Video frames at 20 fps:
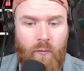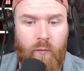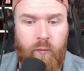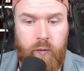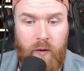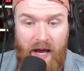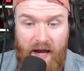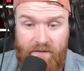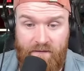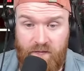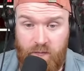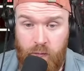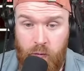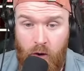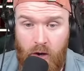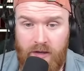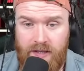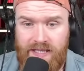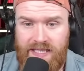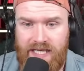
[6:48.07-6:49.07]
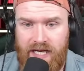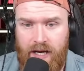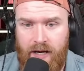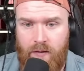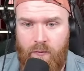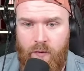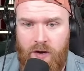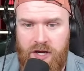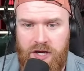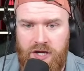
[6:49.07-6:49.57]
left
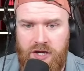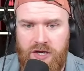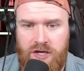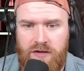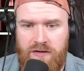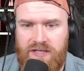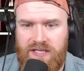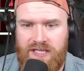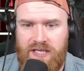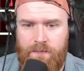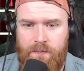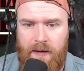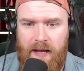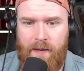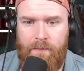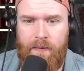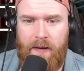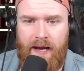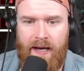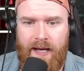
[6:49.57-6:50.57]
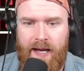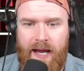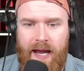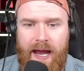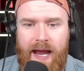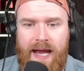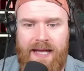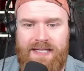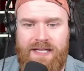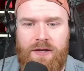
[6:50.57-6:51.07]
wanting when you use a supply pack.
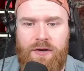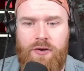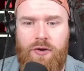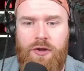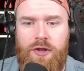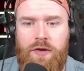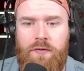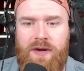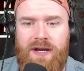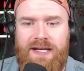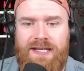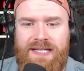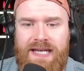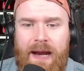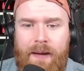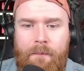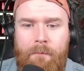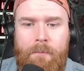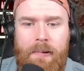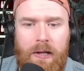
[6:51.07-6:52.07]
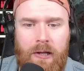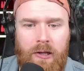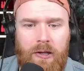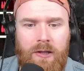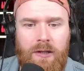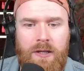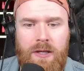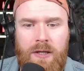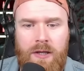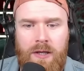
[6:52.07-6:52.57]
It's another example